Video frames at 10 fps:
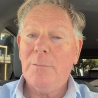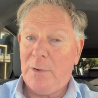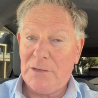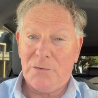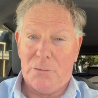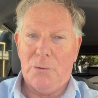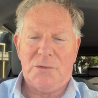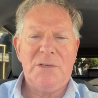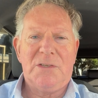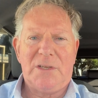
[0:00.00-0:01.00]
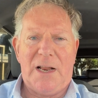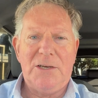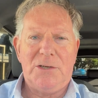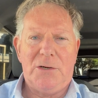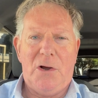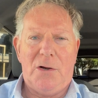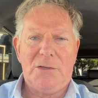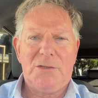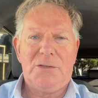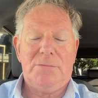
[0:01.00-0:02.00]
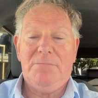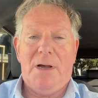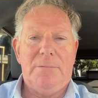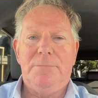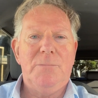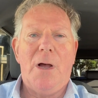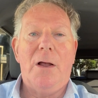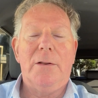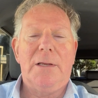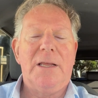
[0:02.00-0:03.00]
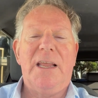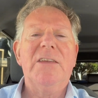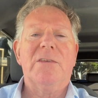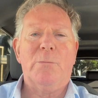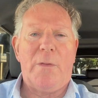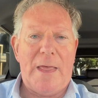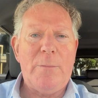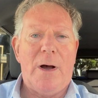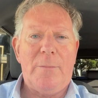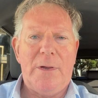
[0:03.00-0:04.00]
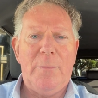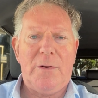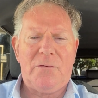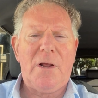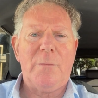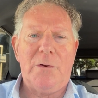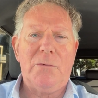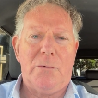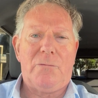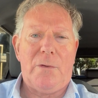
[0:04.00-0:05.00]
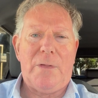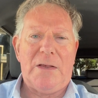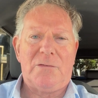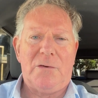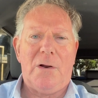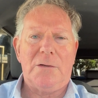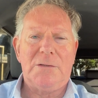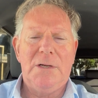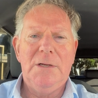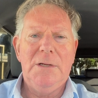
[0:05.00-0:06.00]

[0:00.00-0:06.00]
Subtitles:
Plus, of course, installation costs. I only can guess what that might be, but it's got to be $2,000 or $3,000.